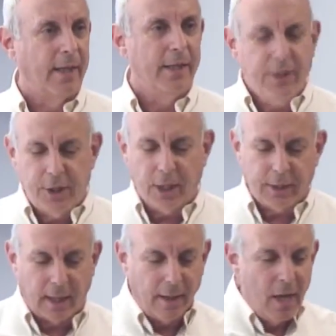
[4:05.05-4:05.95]
It isn't
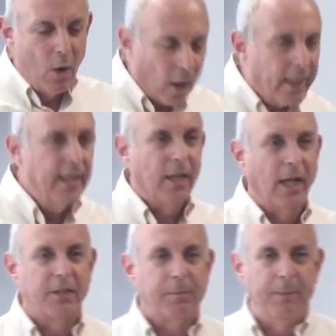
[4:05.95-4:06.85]
just that working
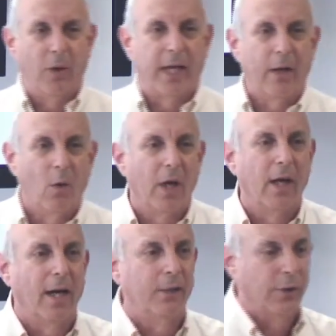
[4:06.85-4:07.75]
class people can't
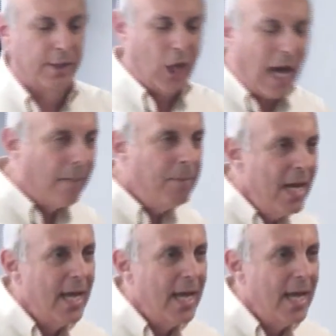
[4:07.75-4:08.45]
organize on the job.